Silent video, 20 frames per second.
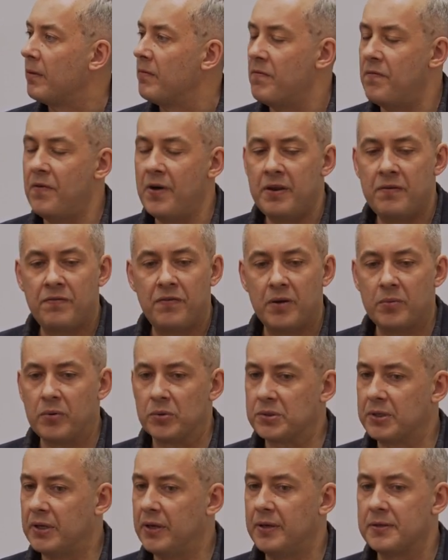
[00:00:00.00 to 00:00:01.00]
Very
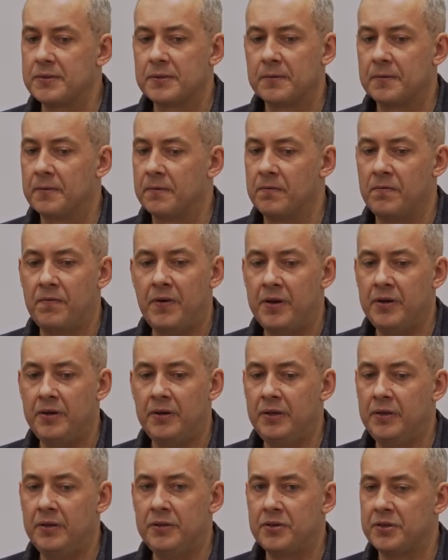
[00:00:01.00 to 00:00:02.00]
famous case very
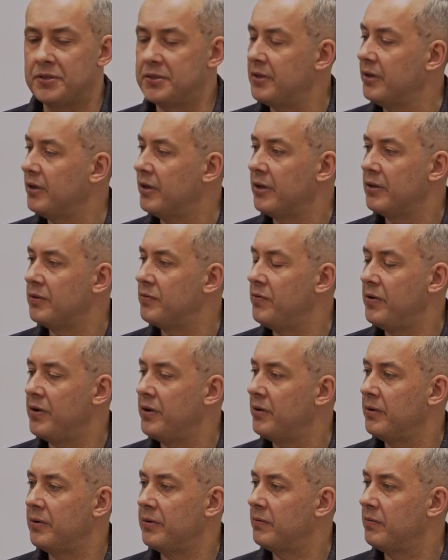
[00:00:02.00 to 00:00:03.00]
interesting and
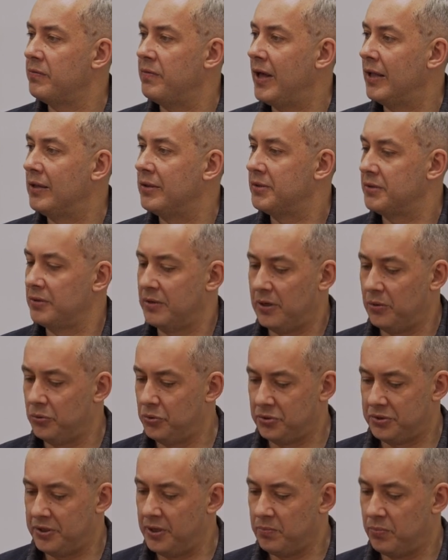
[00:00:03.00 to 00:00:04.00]
very valid, how
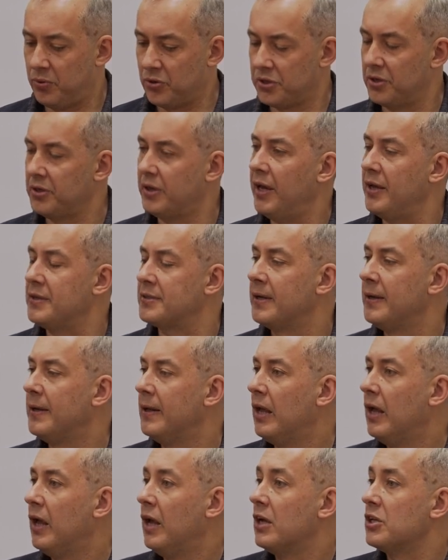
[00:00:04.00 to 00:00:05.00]
to say, important case.
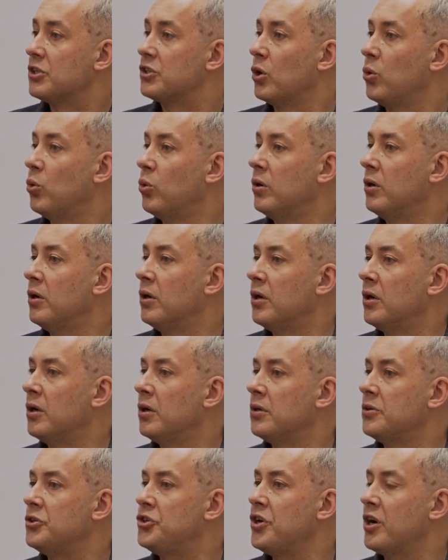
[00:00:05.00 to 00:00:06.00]
So
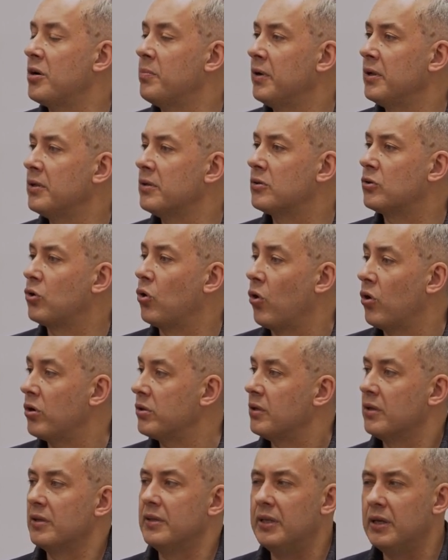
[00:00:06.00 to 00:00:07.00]
uh, German
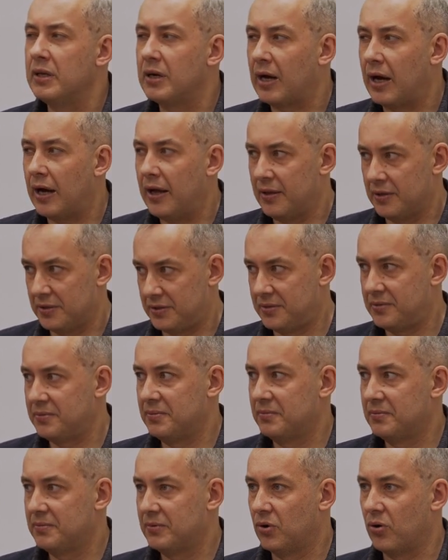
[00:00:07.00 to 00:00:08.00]
court, the
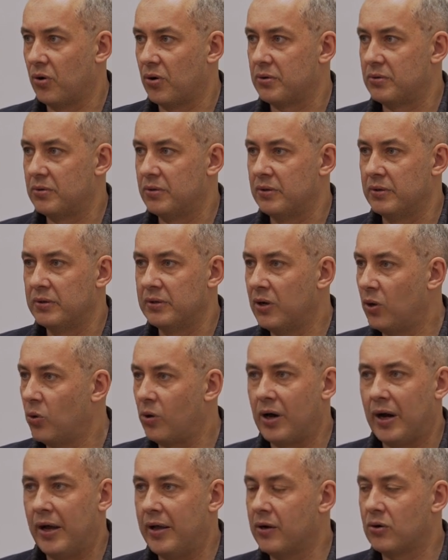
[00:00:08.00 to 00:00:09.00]
highest court, no
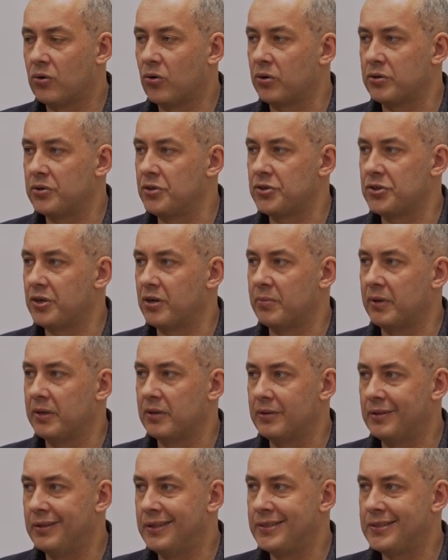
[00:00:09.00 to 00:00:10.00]
higher court in
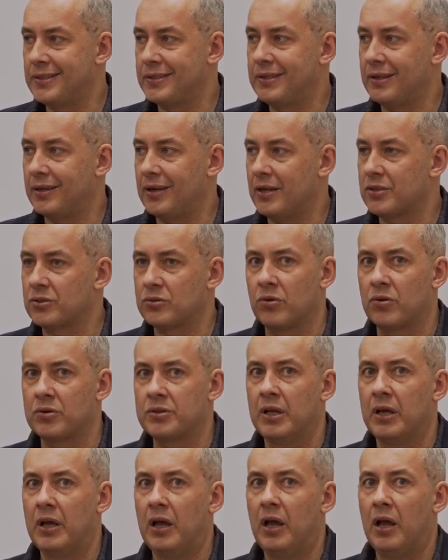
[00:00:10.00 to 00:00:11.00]
Germany, this is the highest
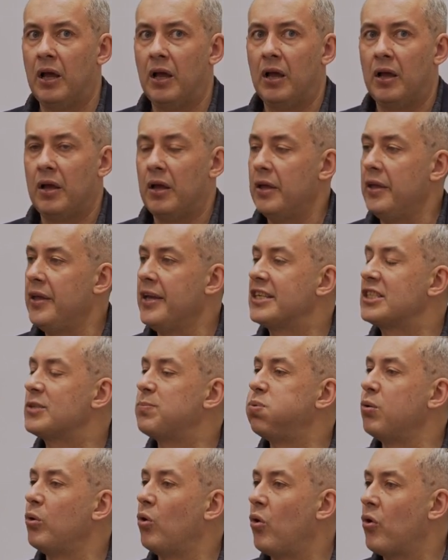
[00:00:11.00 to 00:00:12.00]
court,
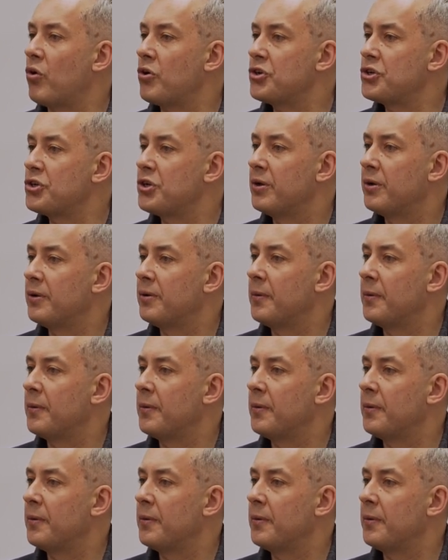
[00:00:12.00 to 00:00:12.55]
explored